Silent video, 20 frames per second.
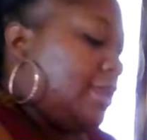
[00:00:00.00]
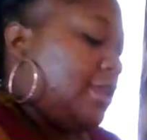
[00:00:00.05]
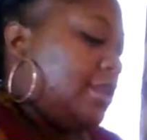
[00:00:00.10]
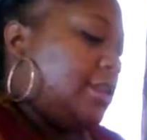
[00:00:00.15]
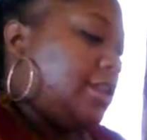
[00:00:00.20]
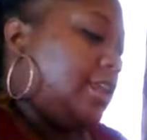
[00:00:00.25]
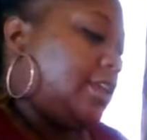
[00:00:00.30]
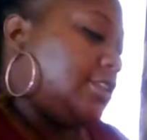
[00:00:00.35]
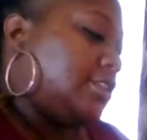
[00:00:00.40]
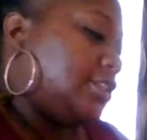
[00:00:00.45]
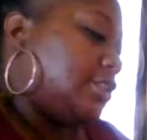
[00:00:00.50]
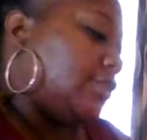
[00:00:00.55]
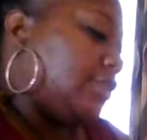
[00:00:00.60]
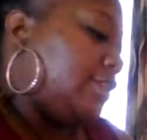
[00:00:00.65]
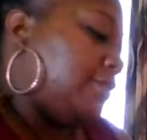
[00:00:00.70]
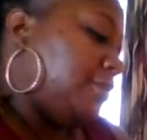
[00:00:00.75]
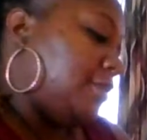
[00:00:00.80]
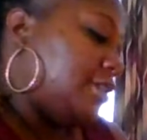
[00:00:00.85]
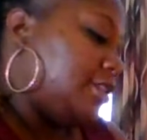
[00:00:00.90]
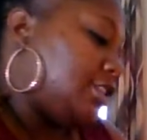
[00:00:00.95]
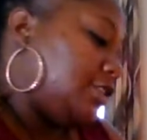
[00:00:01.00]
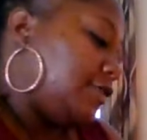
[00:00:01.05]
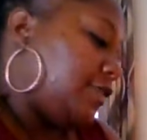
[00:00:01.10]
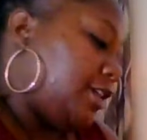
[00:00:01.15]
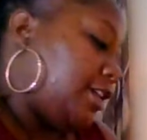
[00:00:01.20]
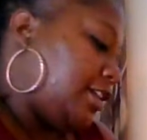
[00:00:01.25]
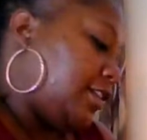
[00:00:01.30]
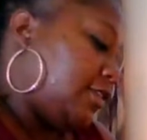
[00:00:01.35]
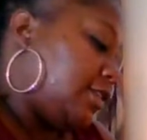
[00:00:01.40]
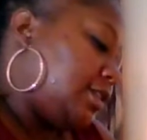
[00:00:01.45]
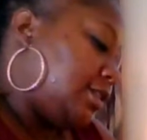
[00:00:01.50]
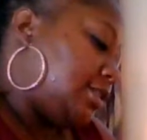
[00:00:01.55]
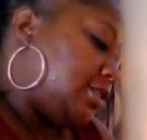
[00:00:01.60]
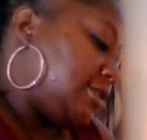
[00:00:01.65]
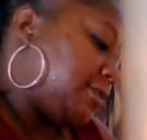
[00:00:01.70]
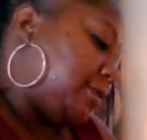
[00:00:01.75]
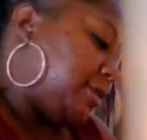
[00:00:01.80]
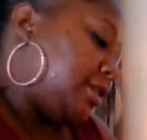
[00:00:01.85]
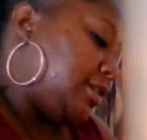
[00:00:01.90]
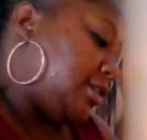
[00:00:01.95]
Next three months for
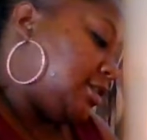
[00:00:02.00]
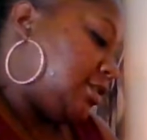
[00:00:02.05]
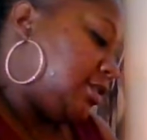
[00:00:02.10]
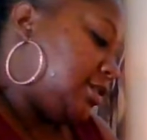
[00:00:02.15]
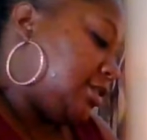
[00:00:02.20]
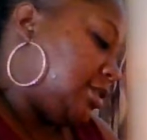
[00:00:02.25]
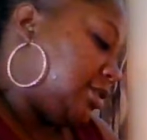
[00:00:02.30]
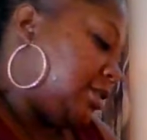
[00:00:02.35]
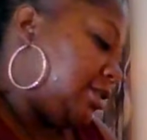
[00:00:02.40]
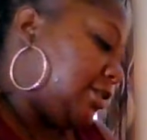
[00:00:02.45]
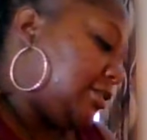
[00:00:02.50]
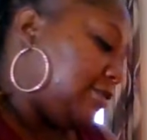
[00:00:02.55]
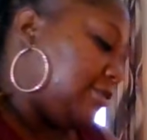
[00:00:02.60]
Aries, please.